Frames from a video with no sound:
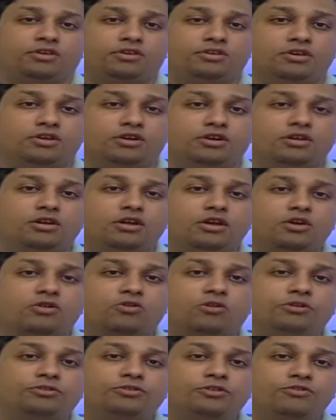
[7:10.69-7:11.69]
Here,
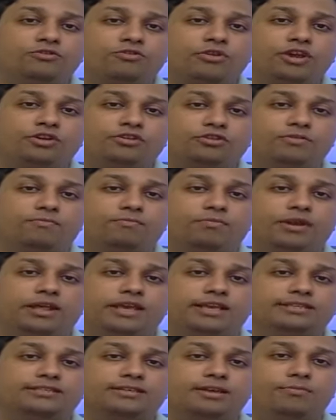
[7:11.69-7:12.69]
concentration
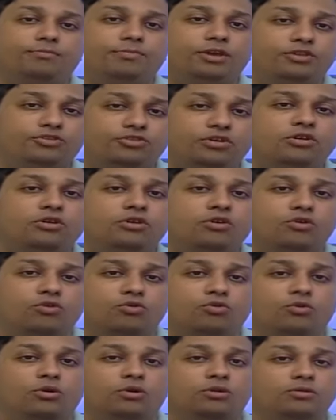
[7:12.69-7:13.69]
plays a major
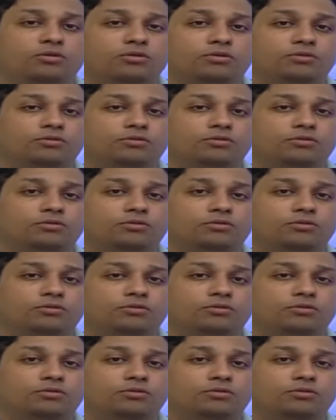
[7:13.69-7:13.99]
role.